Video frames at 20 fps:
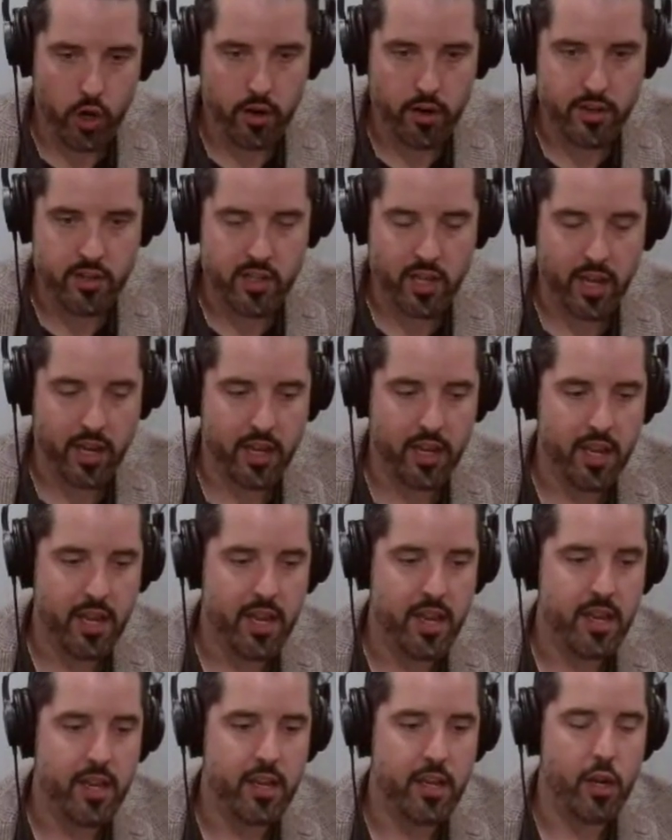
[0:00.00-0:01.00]
It's like,
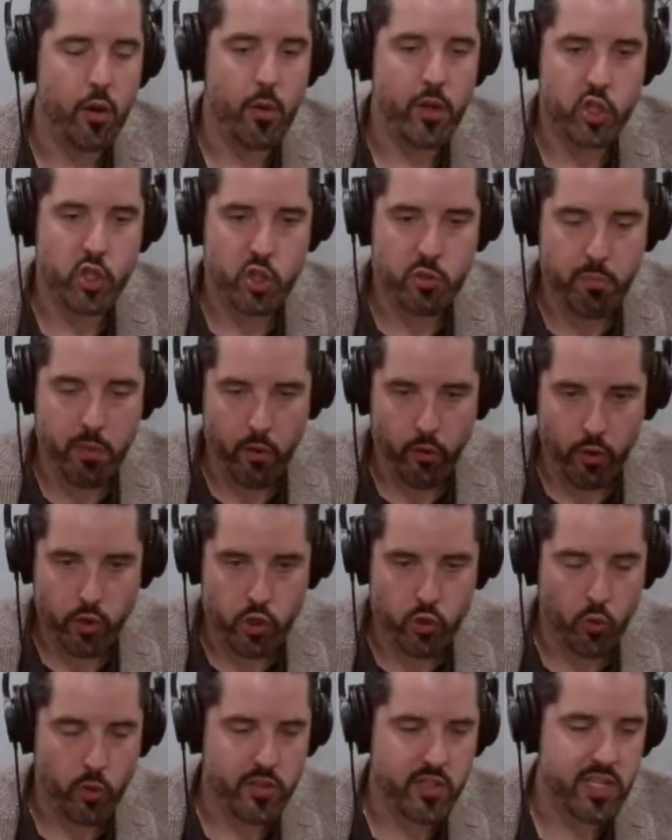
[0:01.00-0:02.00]
it's spiritual,
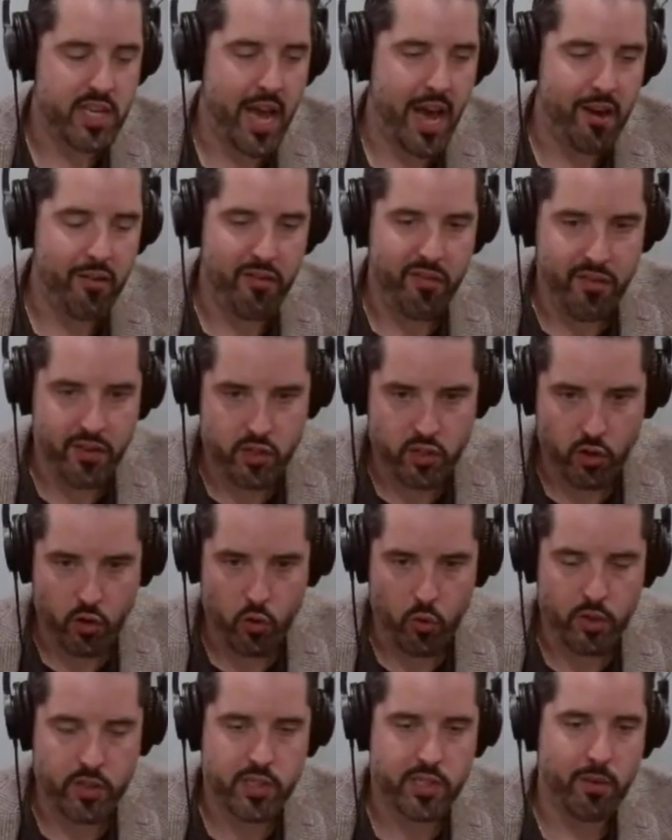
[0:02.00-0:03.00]
it's non-physical,
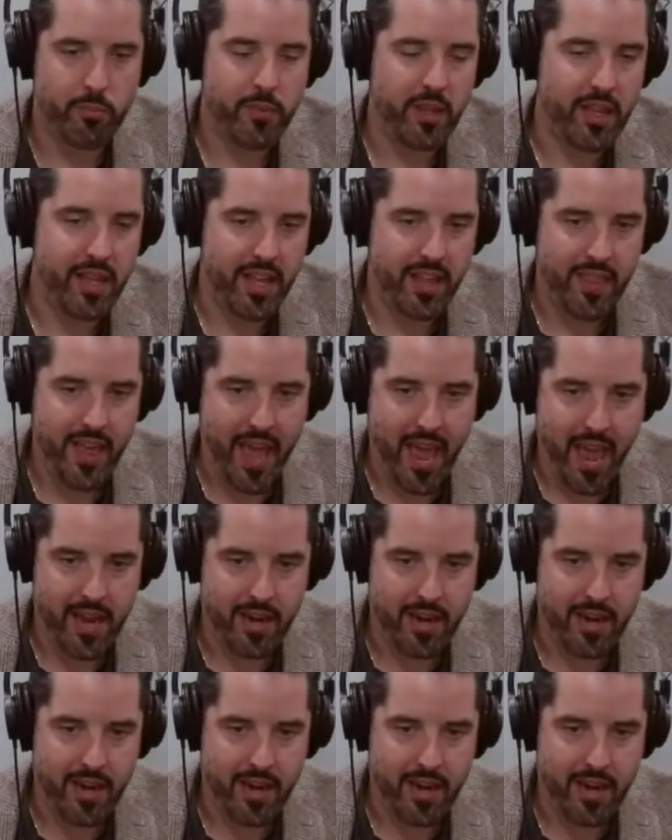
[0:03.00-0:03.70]
it's something like that.